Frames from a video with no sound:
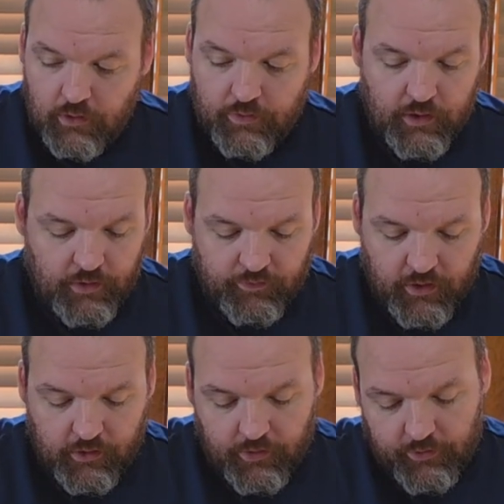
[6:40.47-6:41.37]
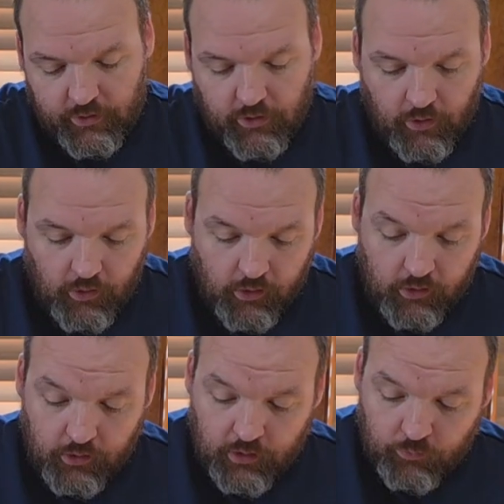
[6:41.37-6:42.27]
And then I've got another
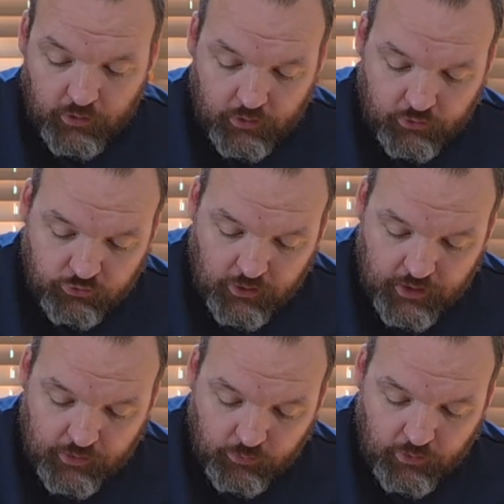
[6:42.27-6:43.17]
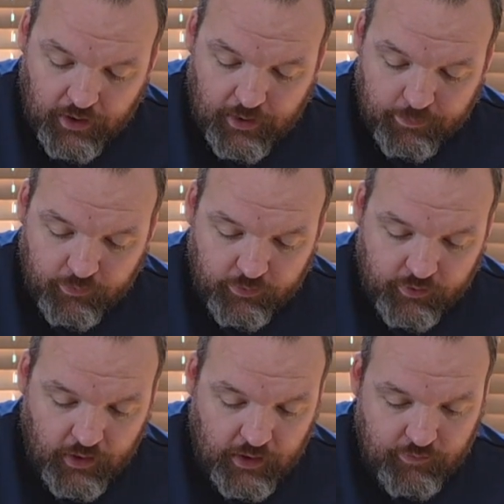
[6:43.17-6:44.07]
card, and we're going to try to wrap
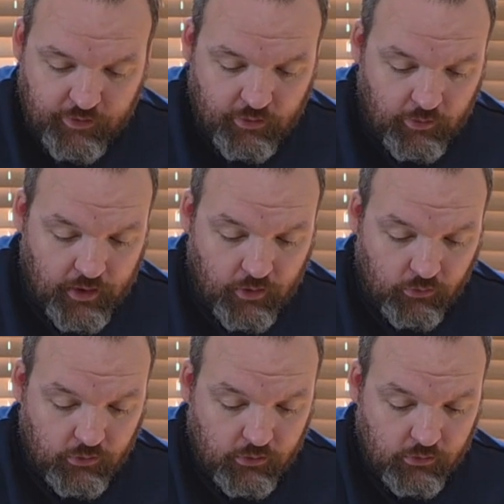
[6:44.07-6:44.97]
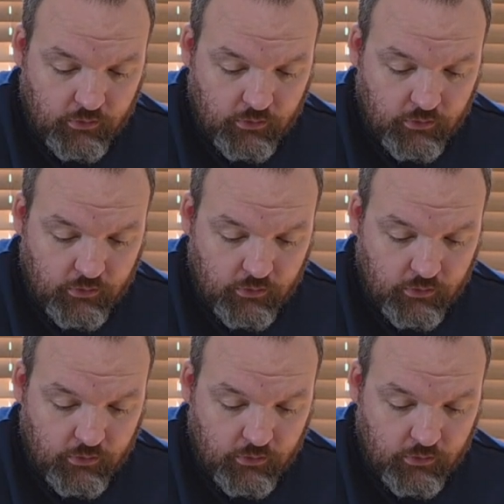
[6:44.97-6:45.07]
the ivy around.